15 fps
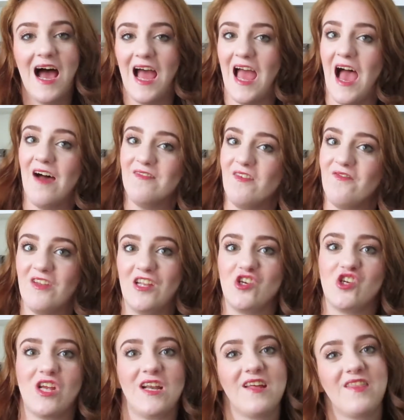I haven't
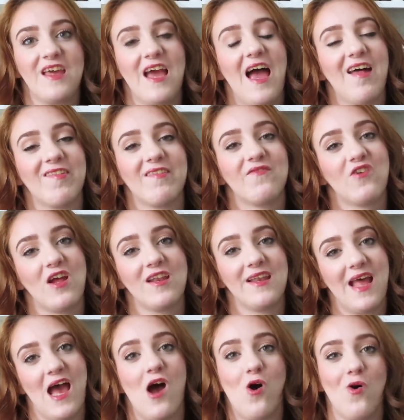finished anything as of right
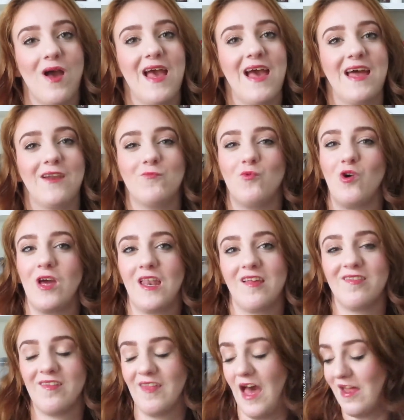now, and we'll get
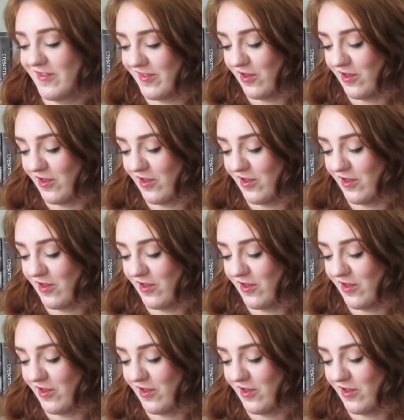into that.